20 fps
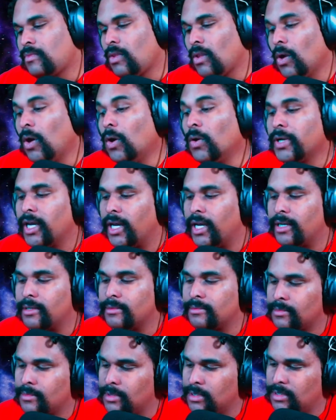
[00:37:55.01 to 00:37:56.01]
Okay,
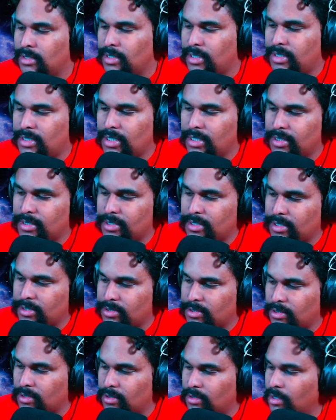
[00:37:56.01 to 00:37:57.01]
he said to the
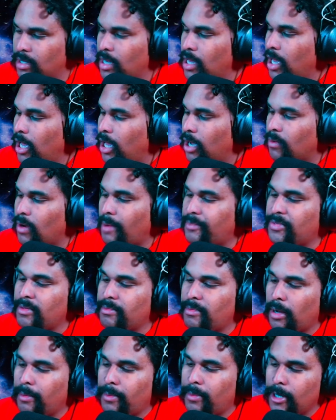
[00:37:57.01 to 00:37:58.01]
salesgirl. Wrap them
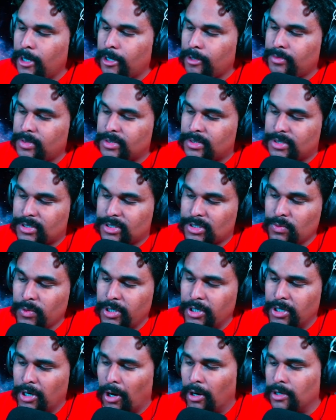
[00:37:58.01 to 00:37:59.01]
up, but
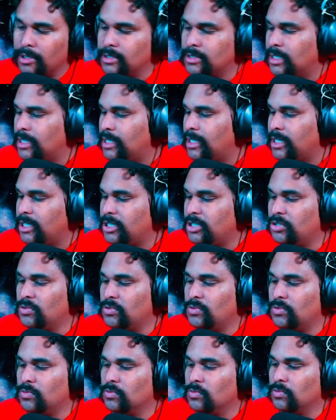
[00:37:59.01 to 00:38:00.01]
sweetheart,
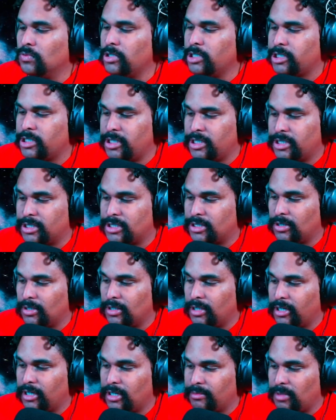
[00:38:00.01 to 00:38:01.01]
you really need to start
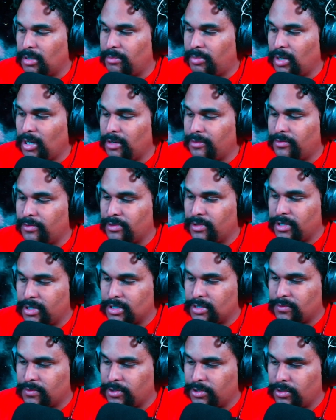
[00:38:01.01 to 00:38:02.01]
letting me pay for
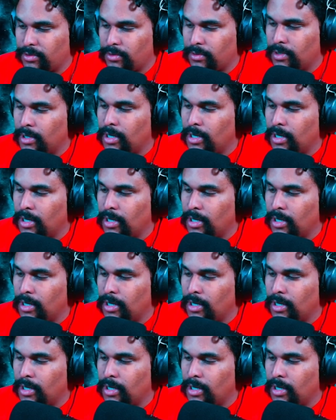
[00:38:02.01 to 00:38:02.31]
things for you.